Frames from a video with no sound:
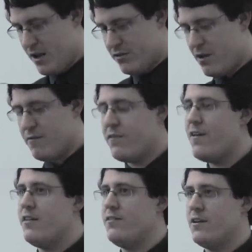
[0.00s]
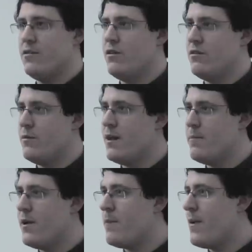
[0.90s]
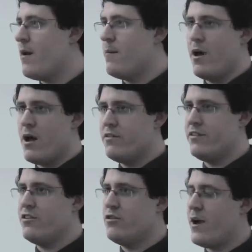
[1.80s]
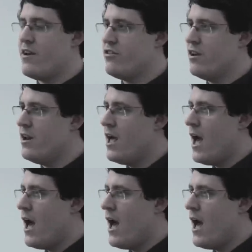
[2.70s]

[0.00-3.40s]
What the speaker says: So the first thing, to explain a bit about my own situation,